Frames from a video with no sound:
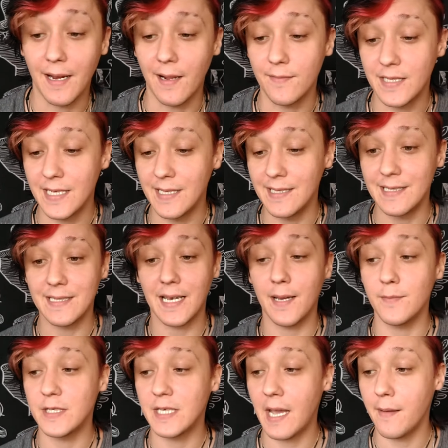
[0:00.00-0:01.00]
and I've seen this
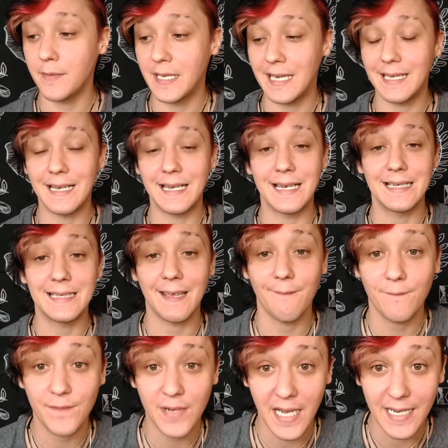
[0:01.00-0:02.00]
time and time again, it is a
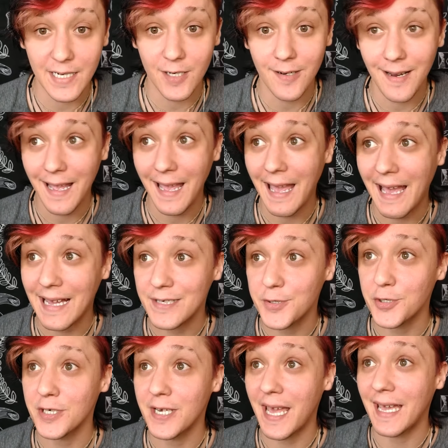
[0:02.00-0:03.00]
fire
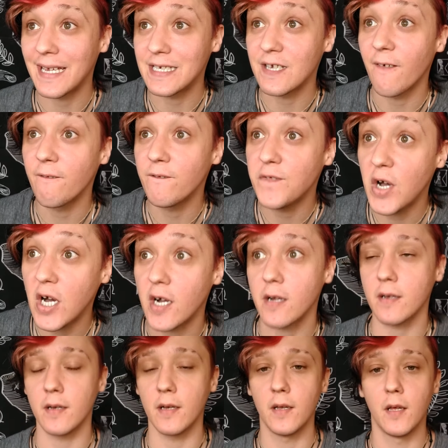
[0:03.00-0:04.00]
hazard as
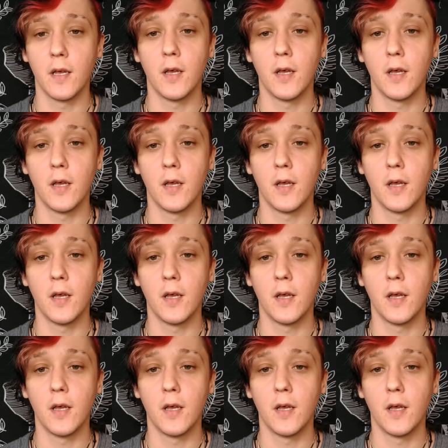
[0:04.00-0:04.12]
fuck.